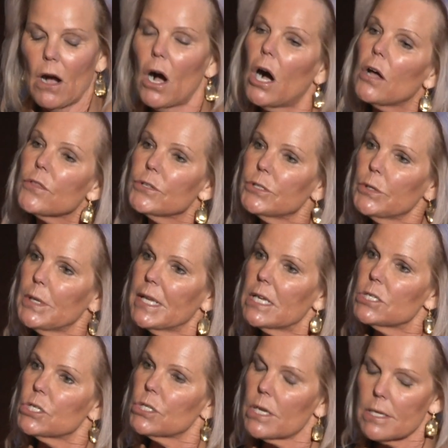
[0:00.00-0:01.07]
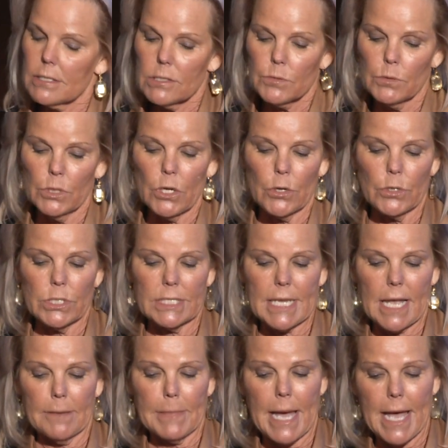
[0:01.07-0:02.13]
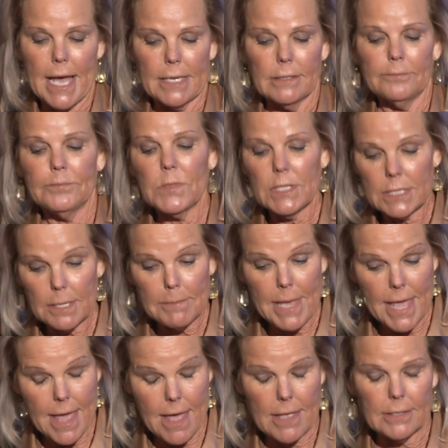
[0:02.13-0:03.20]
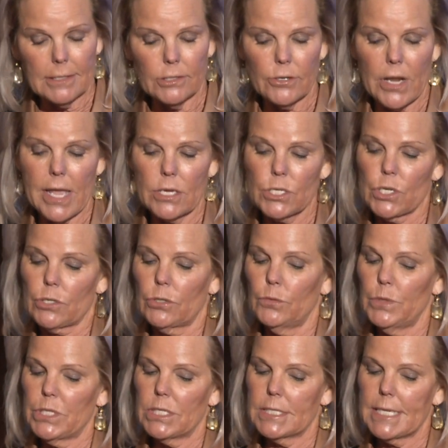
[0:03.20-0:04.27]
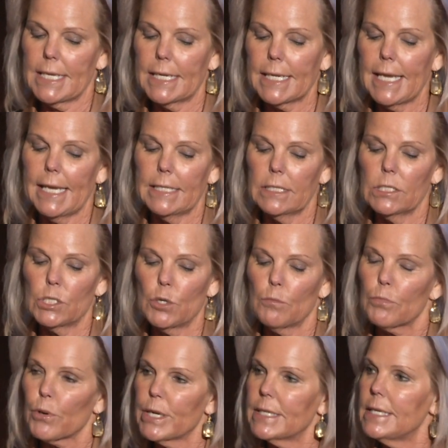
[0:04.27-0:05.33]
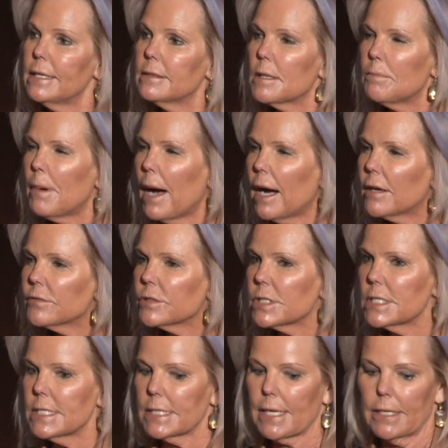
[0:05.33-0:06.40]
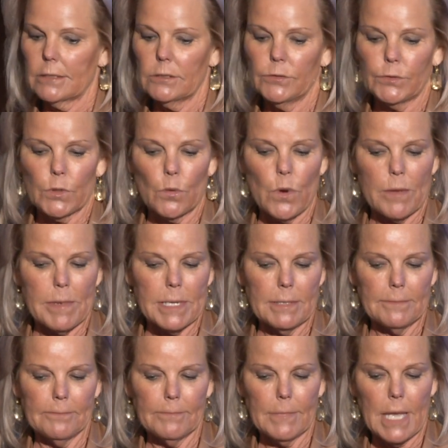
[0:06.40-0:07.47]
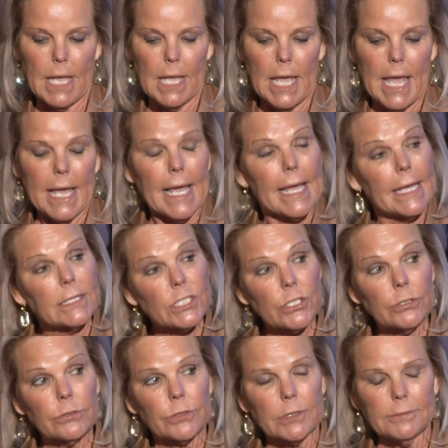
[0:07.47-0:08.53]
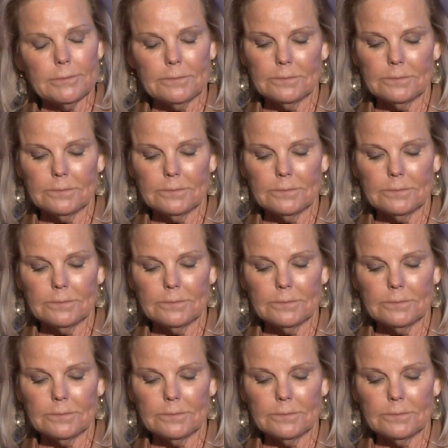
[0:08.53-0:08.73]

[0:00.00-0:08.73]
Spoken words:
All the donations will go to Zaman International, which is dedicated to breaking the poverty cycle for women and children